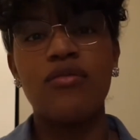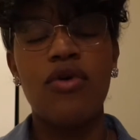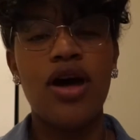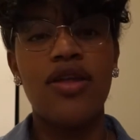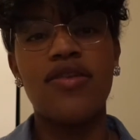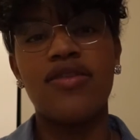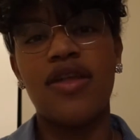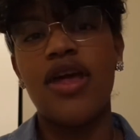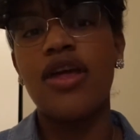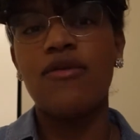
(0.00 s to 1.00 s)
products can
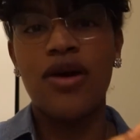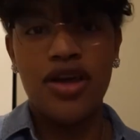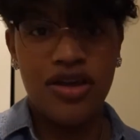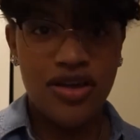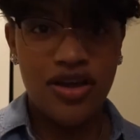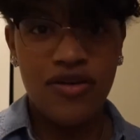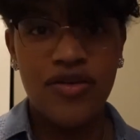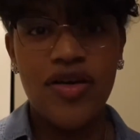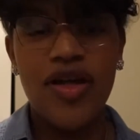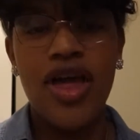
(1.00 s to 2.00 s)
say, well, here you go,
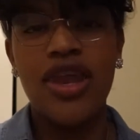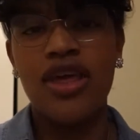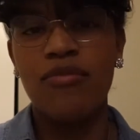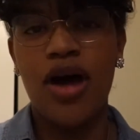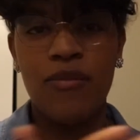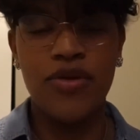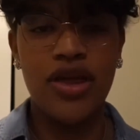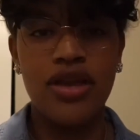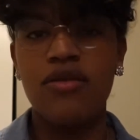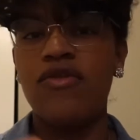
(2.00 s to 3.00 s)
and it can
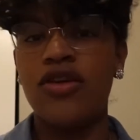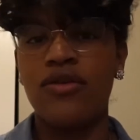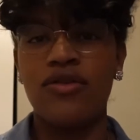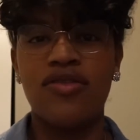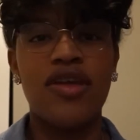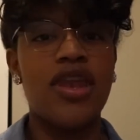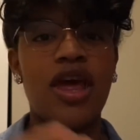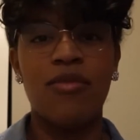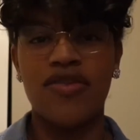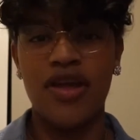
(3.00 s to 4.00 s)
populate the views in
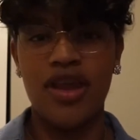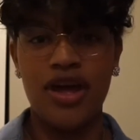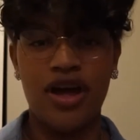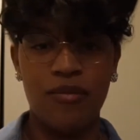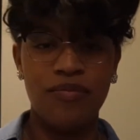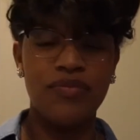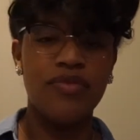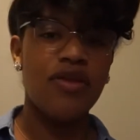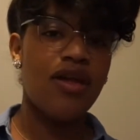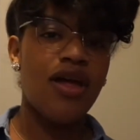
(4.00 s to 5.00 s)

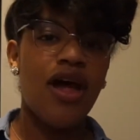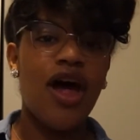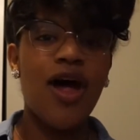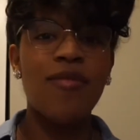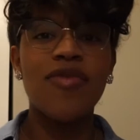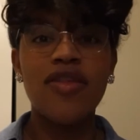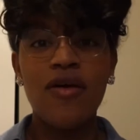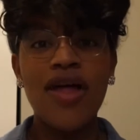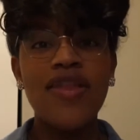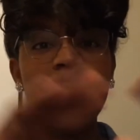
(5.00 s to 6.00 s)
Amazon.com. So
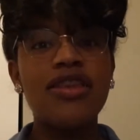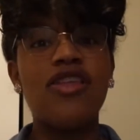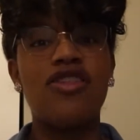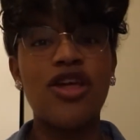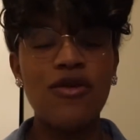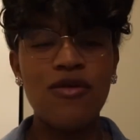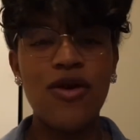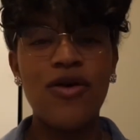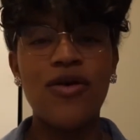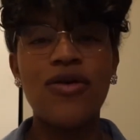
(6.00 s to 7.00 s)
I think the
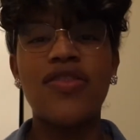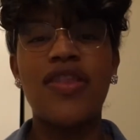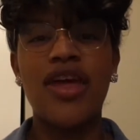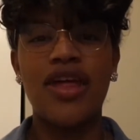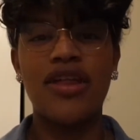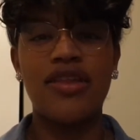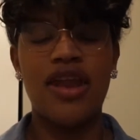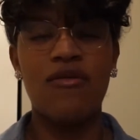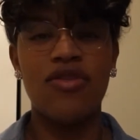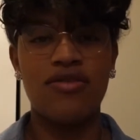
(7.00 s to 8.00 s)
general thing
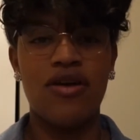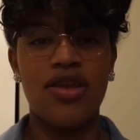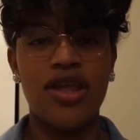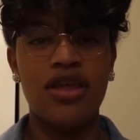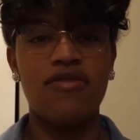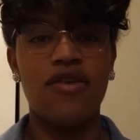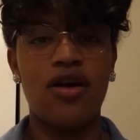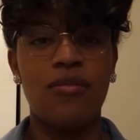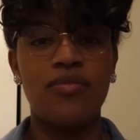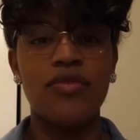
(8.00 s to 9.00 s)
that I want you all to get
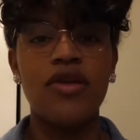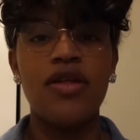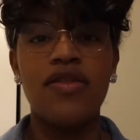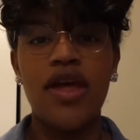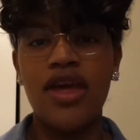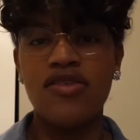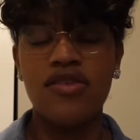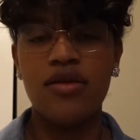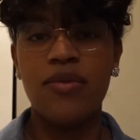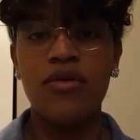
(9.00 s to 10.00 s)
from the
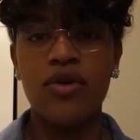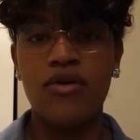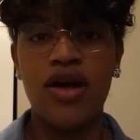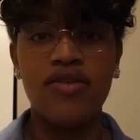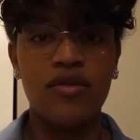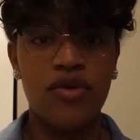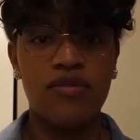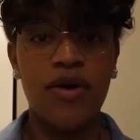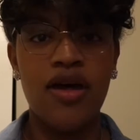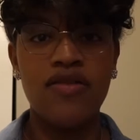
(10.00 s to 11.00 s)
HTTP request and
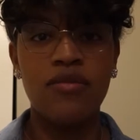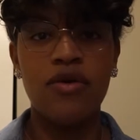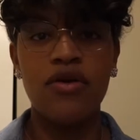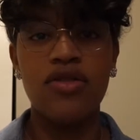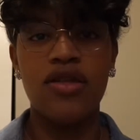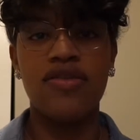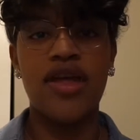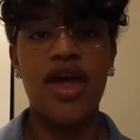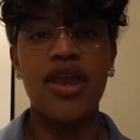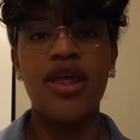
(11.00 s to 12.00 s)
response approach is
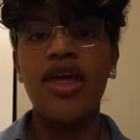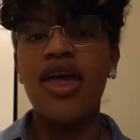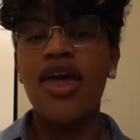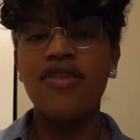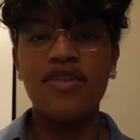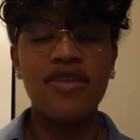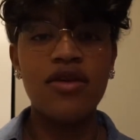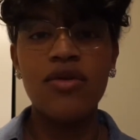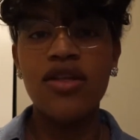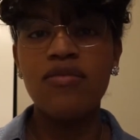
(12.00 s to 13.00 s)
that it's a
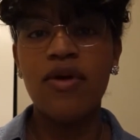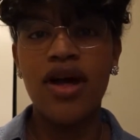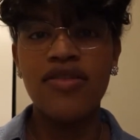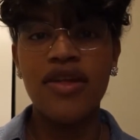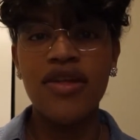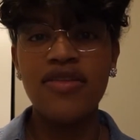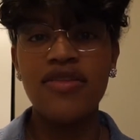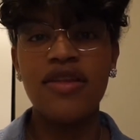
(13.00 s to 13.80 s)
synchronous process.